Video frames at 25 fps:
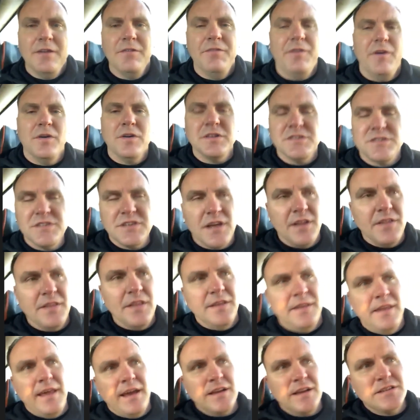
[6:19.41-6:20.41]
Focus on the
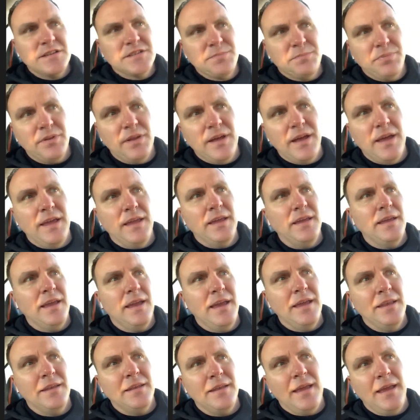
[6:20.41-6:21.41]
next play,
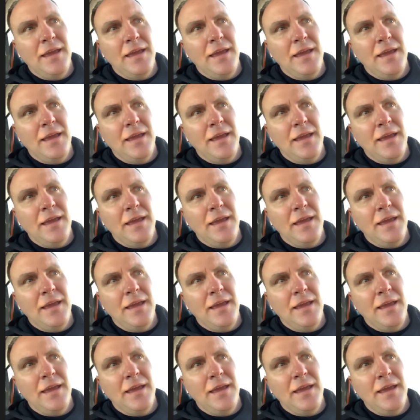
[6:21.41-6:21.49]
and